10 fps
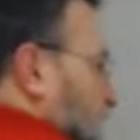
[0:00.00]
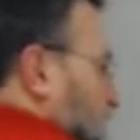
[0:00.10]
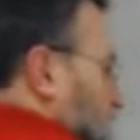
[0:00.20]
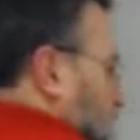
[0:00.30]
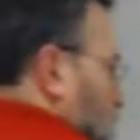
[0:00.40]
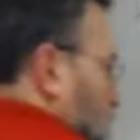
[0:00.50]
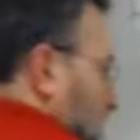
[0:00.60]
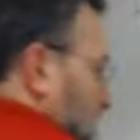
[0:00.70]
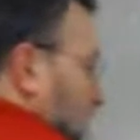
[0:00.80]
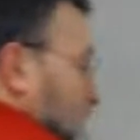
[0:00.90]

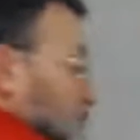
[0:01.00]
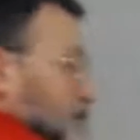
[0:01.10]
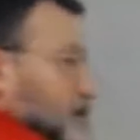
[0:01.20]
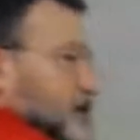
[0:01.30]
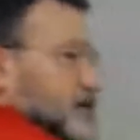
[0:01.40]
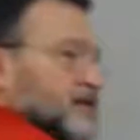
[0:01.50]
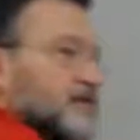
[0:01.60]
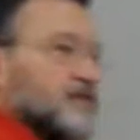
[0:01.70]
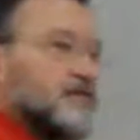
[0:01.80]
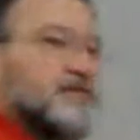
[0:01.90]
NH4 and NH3,
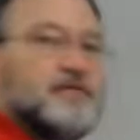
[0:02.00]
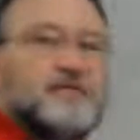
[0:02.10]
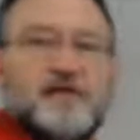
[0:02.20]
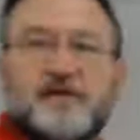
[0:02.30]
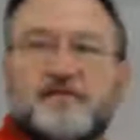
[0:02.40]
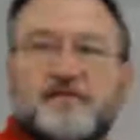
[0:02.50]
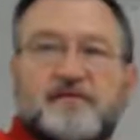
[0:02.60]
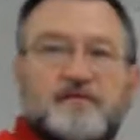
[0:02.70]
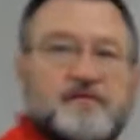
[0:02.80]
right?